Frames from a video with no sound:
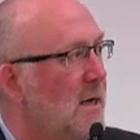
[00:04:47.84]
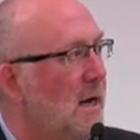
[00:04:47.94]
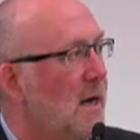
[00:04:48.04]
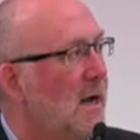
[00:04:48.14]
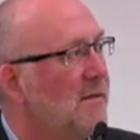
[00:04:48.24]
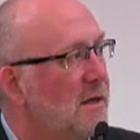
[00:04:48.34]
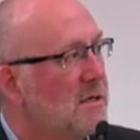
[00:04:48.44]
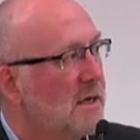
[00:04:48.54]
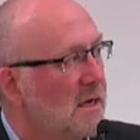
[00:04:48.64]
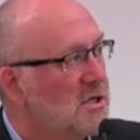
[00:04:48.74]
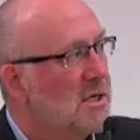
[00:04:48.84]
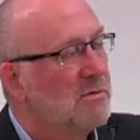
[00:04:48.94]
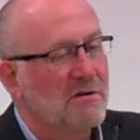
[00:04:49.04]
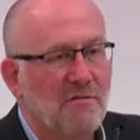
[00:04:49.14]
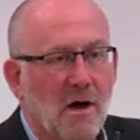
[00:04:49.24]
And then she
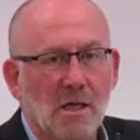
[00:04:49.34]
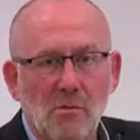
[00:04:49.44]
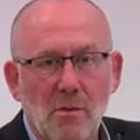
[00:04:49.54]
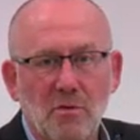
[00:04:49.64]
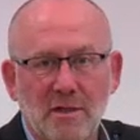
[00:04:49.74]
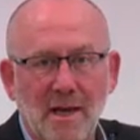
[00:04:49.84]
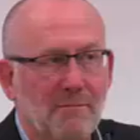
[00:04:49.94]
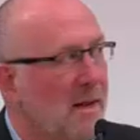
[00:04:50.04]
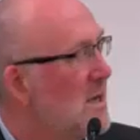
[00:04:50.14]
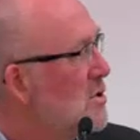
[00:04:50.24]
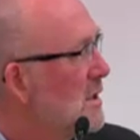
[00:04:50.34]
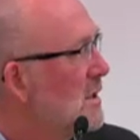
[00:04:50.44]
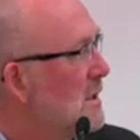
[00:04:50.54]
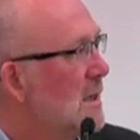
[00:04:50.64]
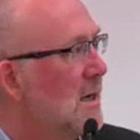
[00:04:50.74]
would follow up with that
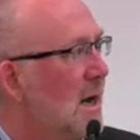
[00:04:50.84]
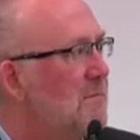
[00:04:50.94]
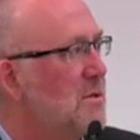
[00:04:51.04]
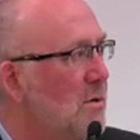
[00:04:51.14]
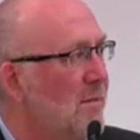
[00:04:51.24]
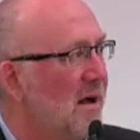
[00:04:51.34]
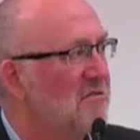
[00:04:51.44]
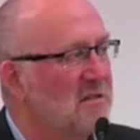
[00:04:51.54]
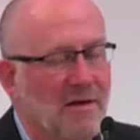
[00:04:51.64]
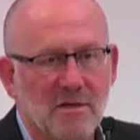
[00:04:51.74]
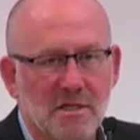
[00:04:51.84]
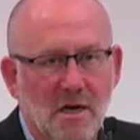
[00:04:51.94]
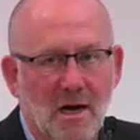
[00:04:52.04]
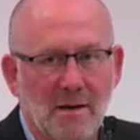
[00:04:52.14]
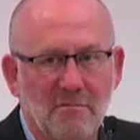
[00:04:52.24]
patient up to about 7
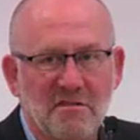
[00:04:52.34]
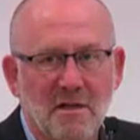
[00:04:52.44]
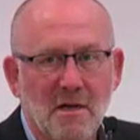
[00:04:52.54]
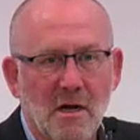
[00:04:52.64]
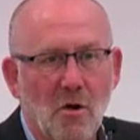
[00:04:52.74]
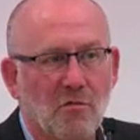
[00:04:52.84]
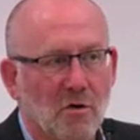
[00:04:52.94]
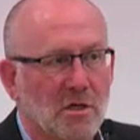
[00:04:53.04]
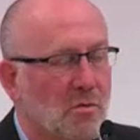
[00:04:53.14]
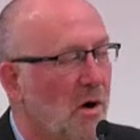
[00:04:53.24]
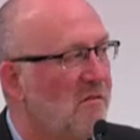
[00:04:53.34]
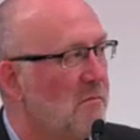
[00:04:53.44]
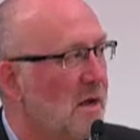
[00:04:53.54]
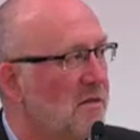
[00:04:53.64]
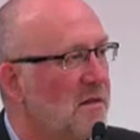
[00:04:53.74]
times over a
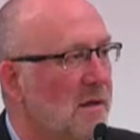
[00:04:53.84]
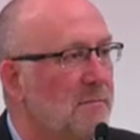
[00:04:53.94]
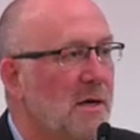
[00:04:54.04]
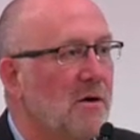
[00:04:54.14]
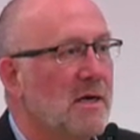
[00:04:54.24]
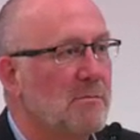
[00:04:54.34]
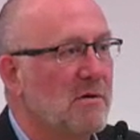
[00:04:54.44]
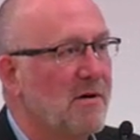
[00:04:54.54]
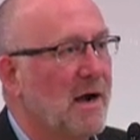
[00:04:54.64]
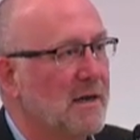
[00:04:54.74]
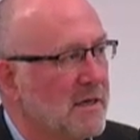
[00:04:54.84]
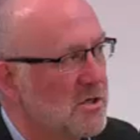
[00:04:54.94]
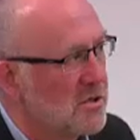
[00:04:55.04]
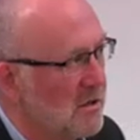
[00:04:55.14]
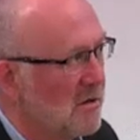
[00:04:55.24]
12-month period to provide
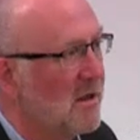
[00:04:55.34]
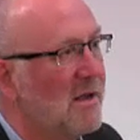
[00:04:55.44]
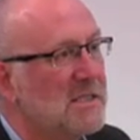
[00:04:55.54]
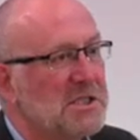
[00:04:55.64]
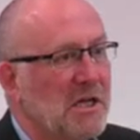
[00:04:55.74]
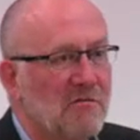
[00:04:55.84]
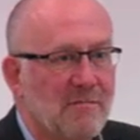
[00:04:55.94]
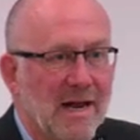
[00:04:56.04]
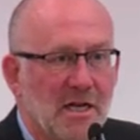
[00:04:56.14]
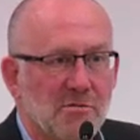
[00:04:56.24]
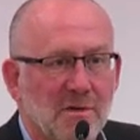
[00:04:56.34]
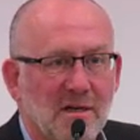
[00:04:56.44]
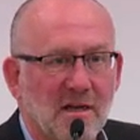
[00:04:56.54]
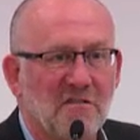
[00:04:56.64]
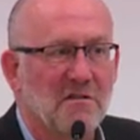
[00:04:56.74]
additional
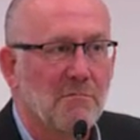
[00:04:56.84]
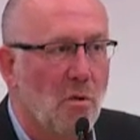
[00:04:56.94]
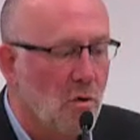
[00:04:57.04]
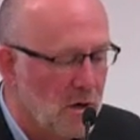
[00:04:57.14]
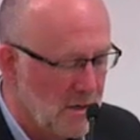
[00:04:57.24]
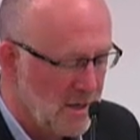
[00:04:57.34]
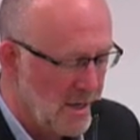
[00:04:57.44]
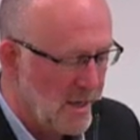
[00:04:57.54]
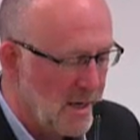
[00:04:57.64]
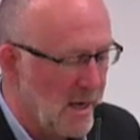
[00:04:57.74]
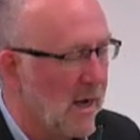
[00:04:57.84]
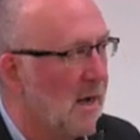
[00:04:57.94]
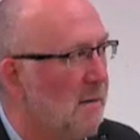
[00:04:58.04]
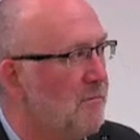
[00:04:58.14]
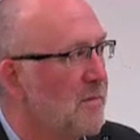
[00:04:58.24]
self-management support
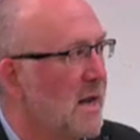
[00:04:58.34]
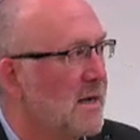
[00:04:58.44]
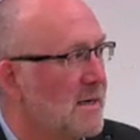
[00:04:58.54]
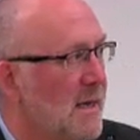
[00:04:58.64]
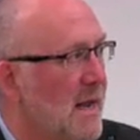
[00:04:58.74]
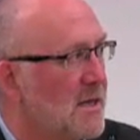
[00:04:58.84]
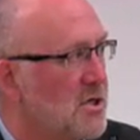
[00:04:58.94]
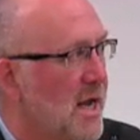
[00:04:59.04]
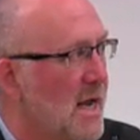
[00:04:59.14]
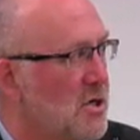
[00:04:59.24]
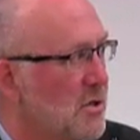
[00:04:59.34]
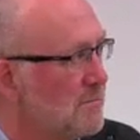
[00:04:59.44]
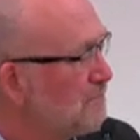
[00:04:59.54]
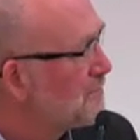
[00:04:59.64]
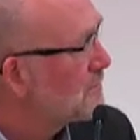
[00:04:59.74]
and education.